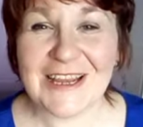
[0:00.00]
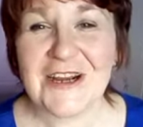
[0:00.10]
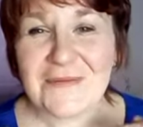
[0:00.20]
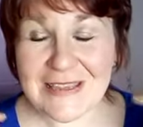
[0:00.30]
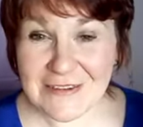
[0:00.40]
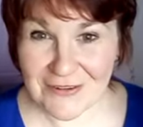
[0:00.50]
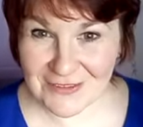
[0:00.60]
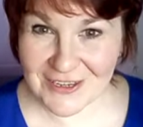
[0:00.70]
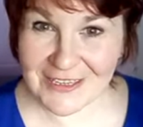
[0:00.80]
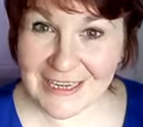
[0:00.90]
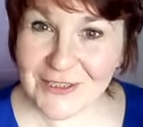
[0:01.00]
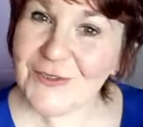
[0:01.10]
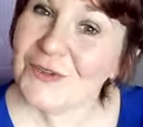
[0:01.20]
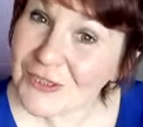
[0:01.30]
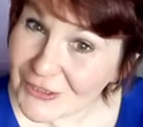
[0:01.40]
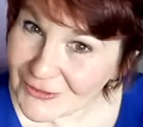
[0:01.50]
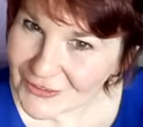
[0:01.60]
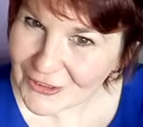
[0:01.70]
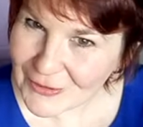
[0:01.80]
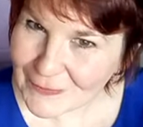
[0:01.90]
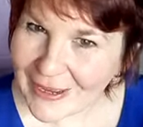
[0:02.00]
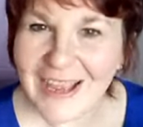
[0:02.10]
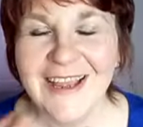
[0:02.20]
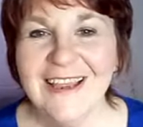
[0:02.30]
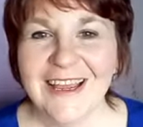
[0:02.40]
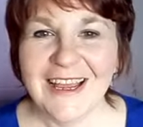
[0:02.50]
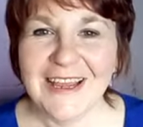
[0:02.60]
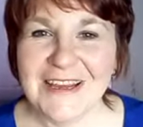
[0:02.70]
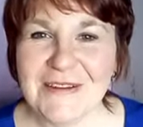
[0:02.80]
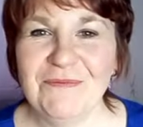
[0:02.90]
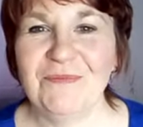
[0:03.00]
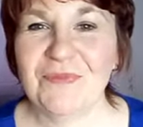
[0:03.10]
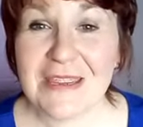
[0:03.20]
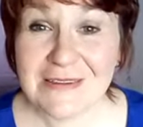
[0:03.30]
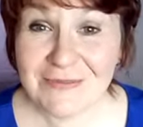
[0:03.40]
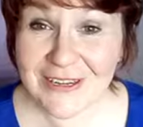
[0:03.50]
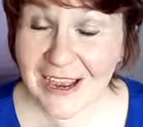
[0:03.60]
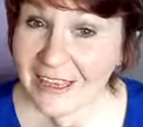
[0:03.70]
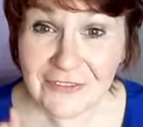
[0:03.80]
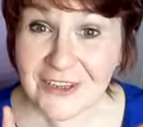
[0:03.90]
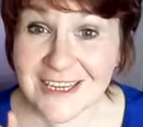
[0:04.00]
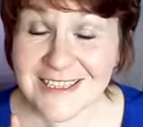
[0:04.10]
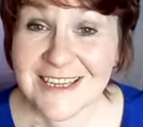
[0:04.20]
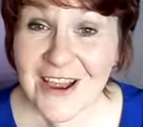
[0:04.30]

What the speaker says: I can't believe I'm turning into a YouTuber, but I love it.